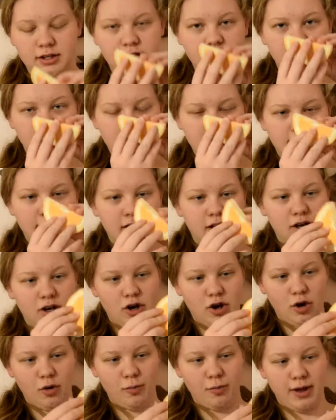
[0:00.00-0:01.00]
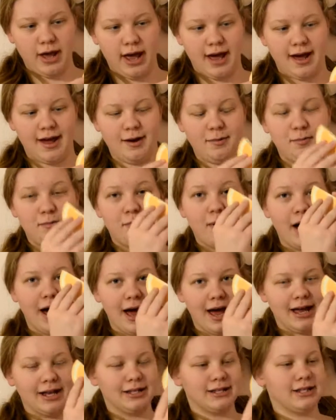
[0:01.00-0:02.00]
so it's a notepad,
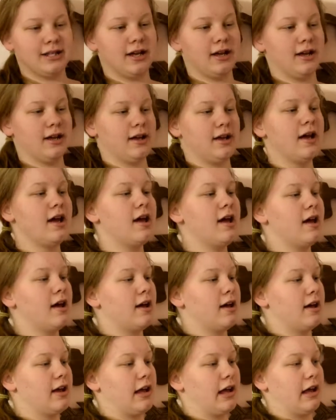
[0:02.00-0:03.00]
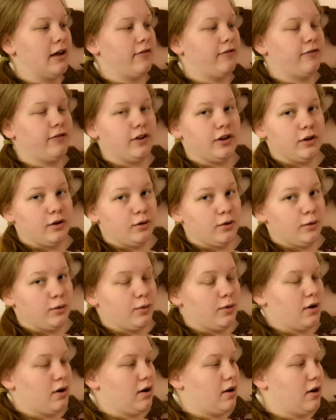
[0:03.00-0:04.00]
but if
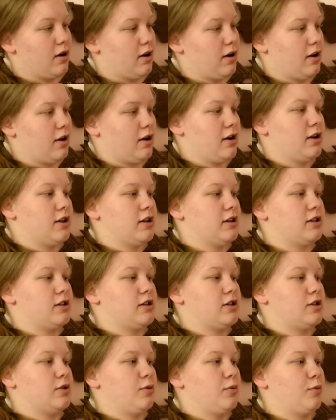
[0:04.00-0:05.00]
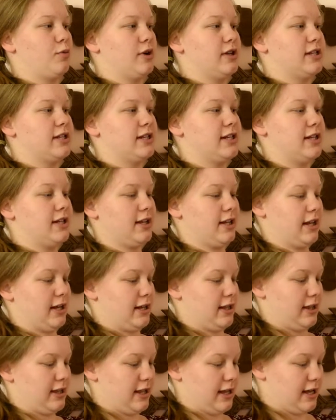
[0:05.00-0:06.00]
you twist it
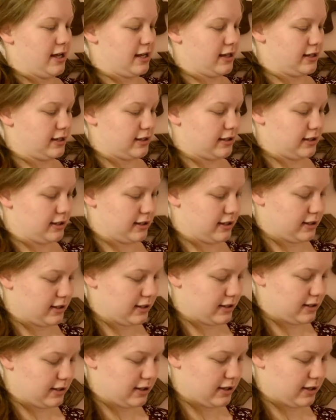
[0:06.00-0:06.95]
like this,